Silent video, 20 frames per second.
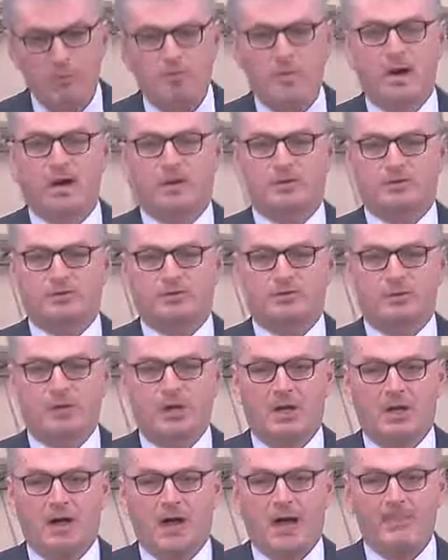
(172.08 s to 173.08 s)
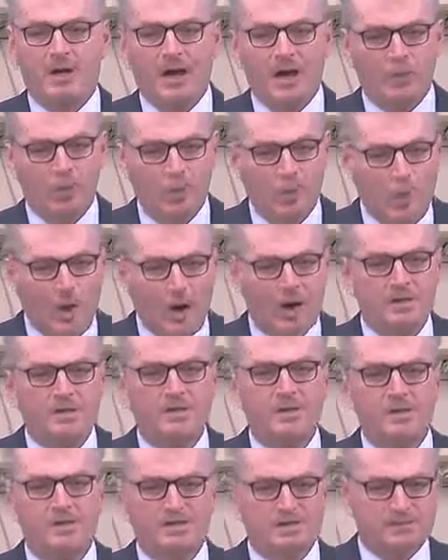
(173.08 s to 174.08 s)
much about
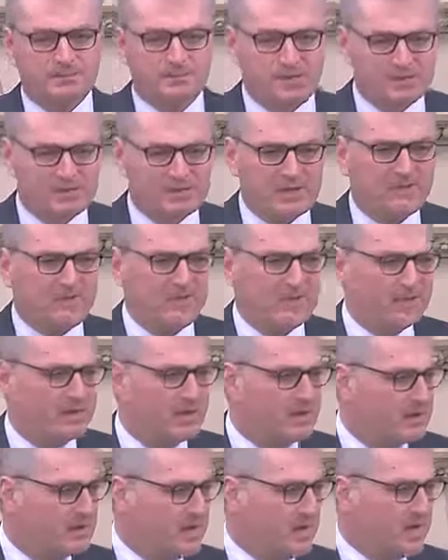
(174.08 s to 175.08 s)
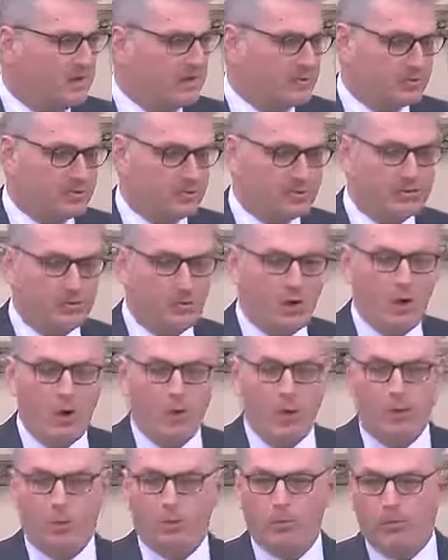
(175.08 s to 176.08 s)
one specific nation
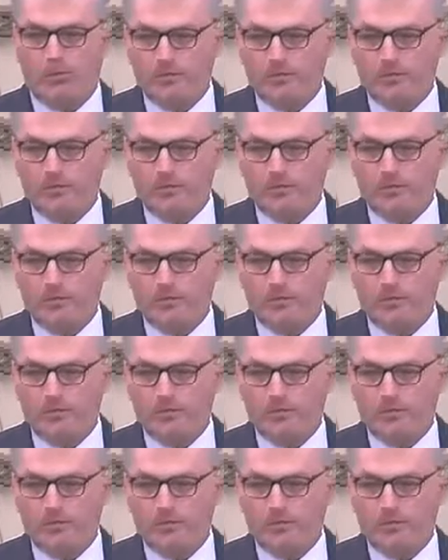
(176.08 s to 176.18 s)
or the